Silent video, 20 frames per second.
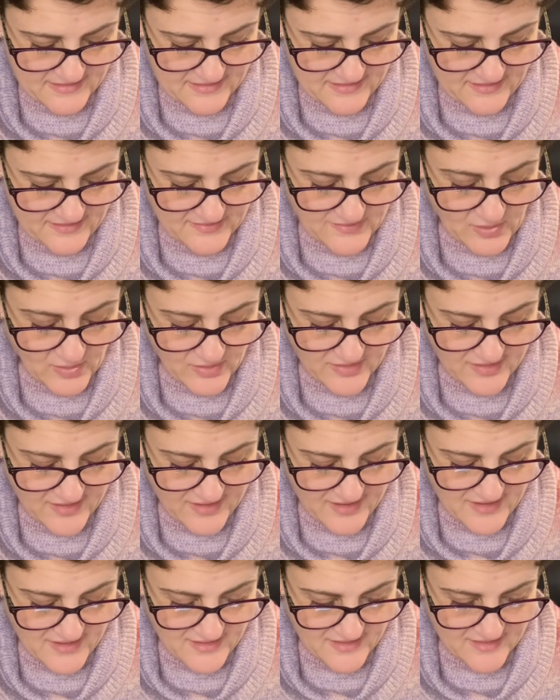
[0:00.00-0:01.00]
started
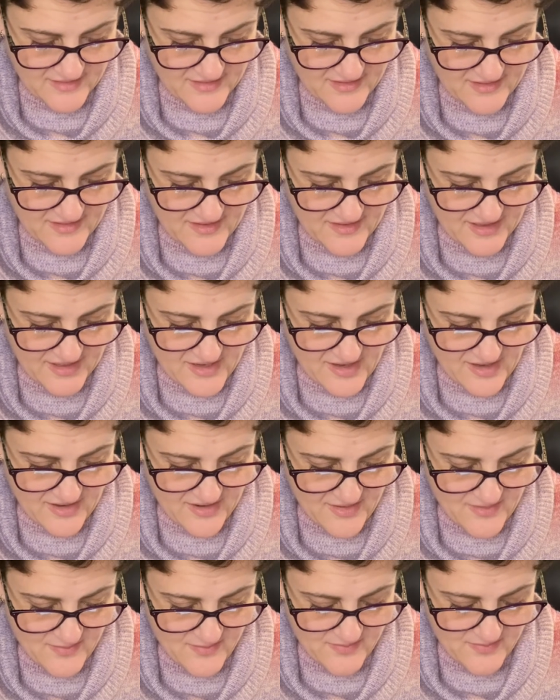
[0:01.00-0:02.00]
late, and then I caught
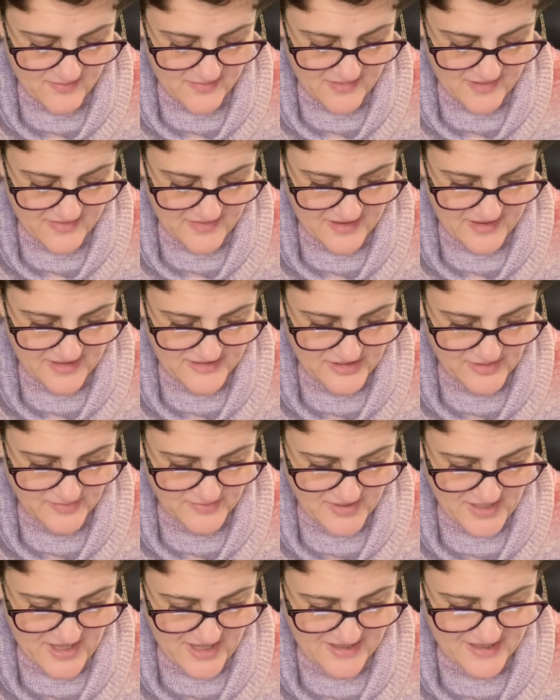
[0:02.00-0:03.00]
up, and then I jumped
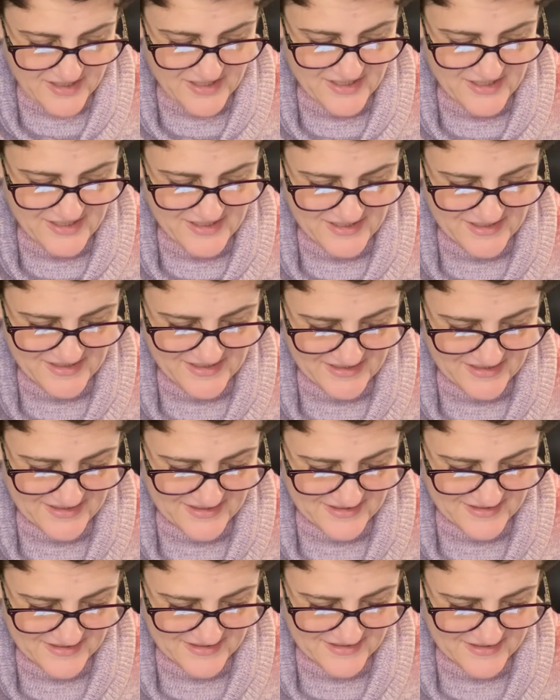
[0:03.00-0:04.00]
ahead.
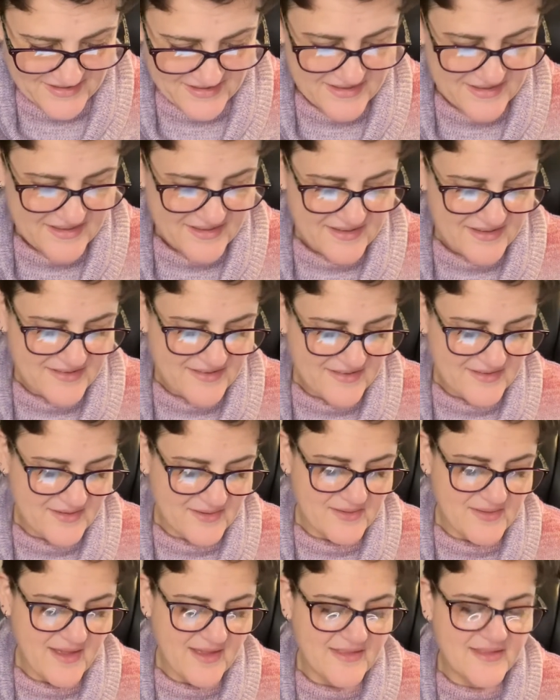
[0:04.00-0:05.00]

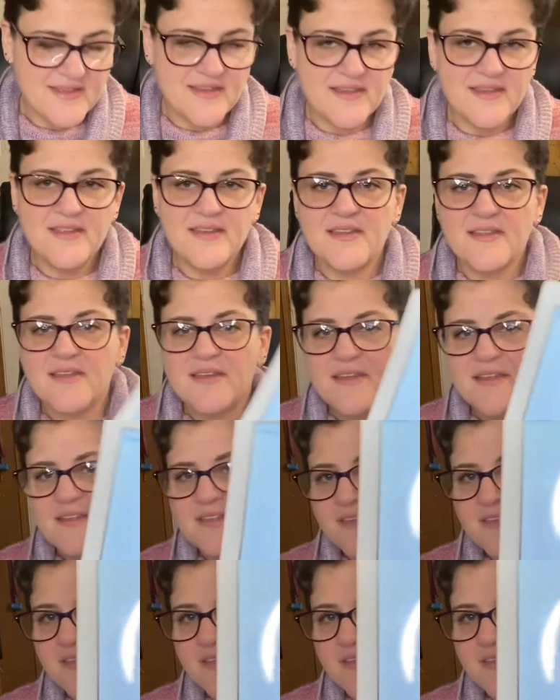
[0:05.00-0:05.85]
So that's it. So